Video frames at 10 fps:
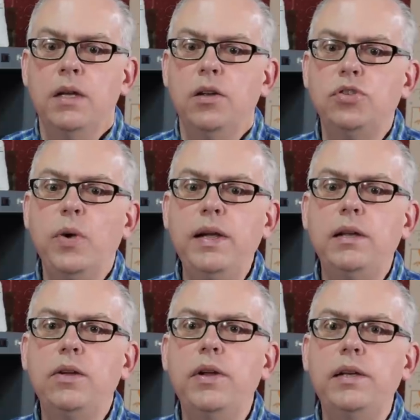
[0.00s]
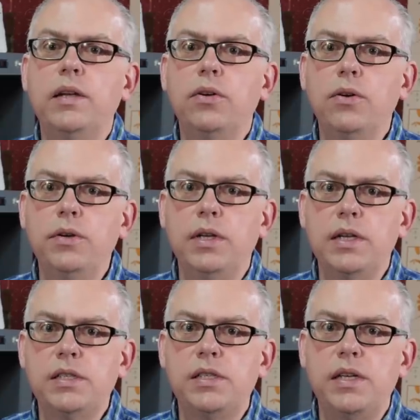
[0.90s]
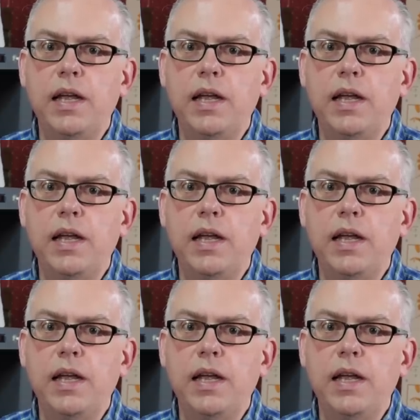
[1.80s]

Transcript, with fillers: You know, try clearing the herd list,